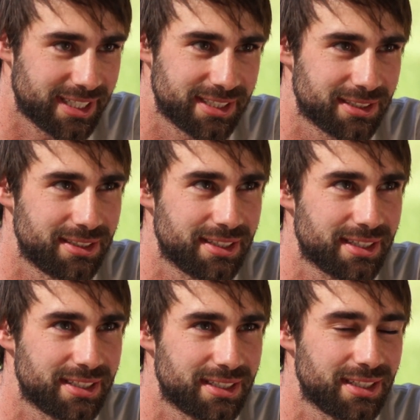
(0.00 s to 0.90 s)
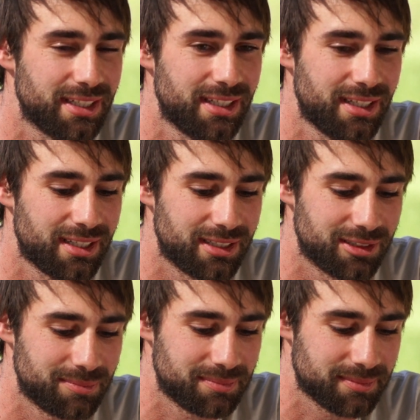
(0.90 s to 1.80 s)
lighting or anything.
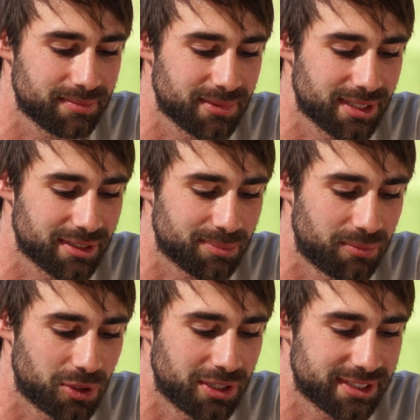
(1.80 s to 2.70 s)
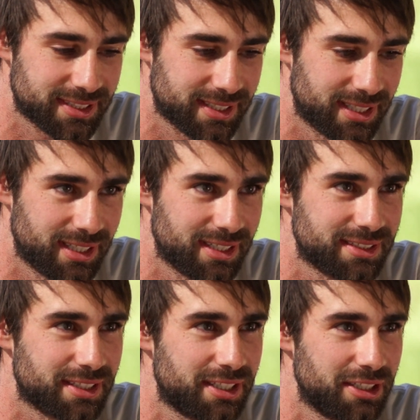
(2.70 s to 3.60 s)
Um, it was more just a, a,
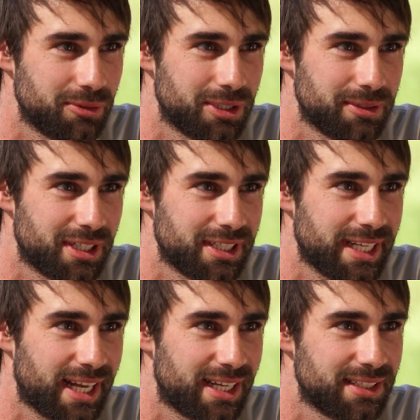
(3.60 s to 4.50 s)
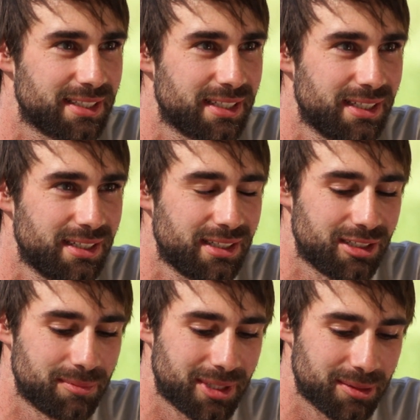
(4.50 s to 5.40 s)
secure what we already had.
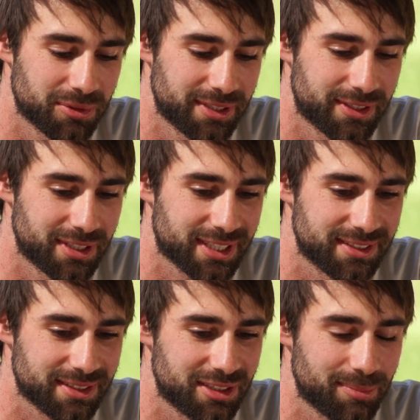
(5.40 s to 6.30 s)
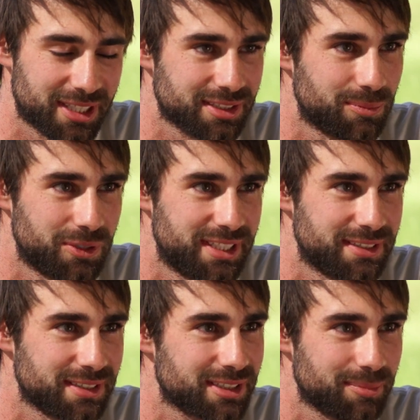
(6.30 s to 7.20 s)
Um, I believe they were concerned about some
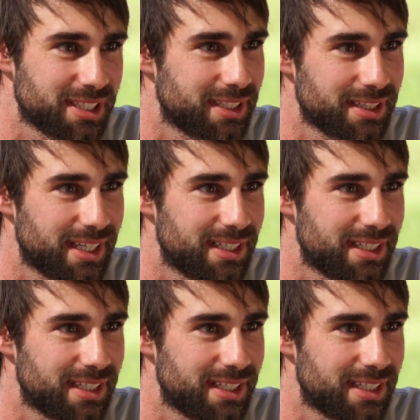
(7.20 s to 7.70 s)
winds or something like